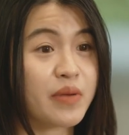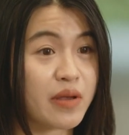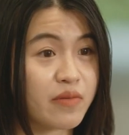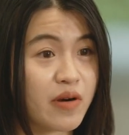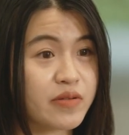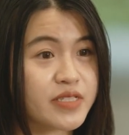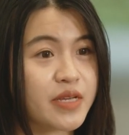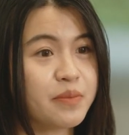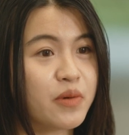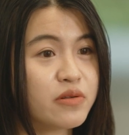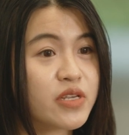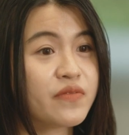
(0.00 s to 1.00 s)
backgrounds
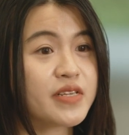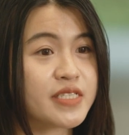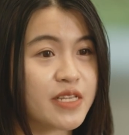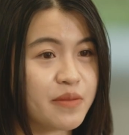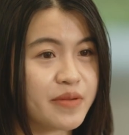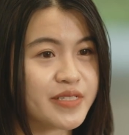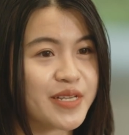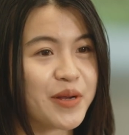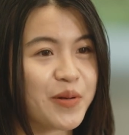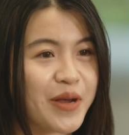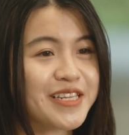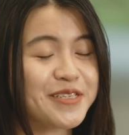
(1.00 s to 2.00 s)
and most of the syllabus
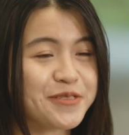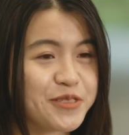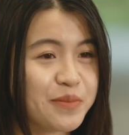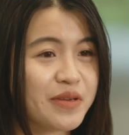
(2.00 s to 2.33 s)
are quite new to